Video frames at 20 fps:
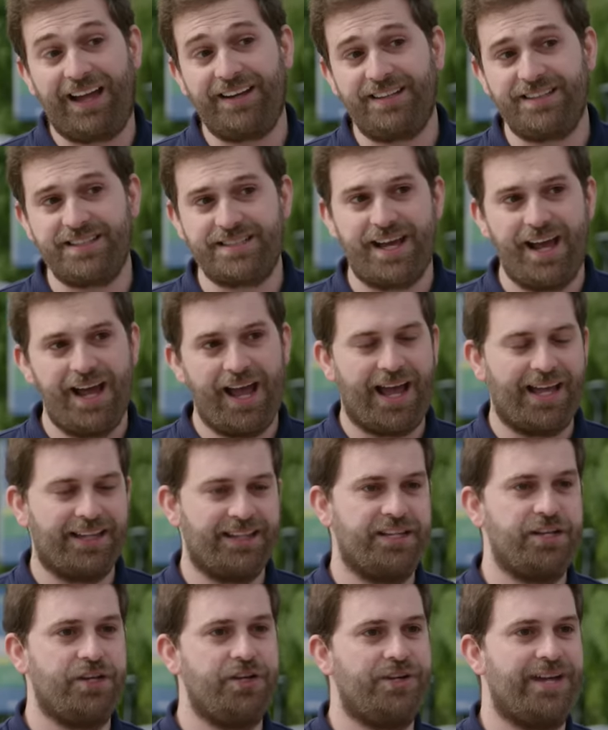And at
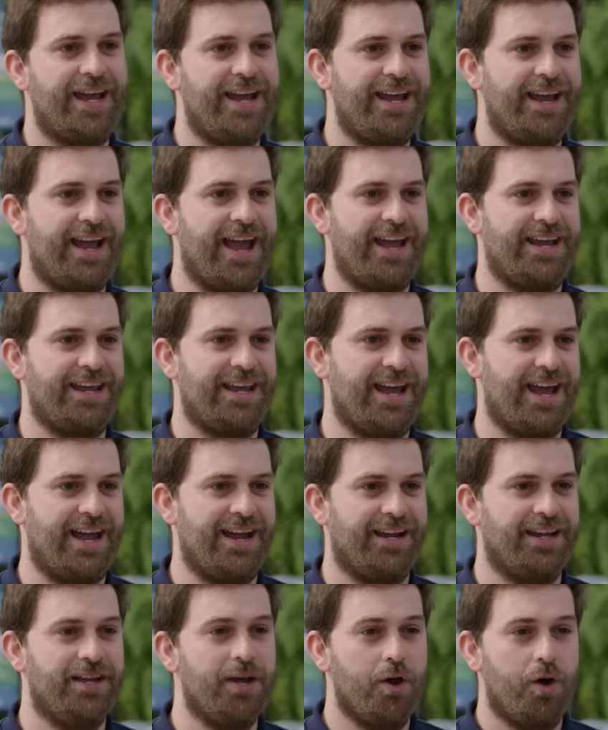the
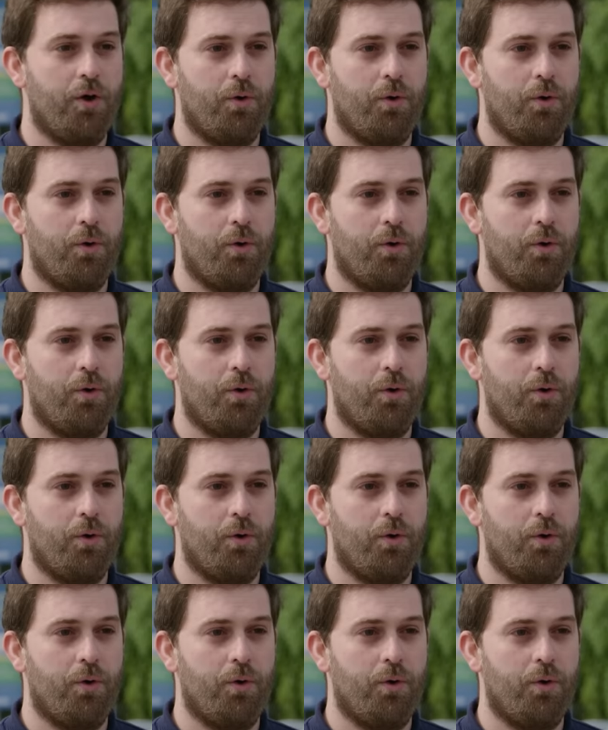UKAEA,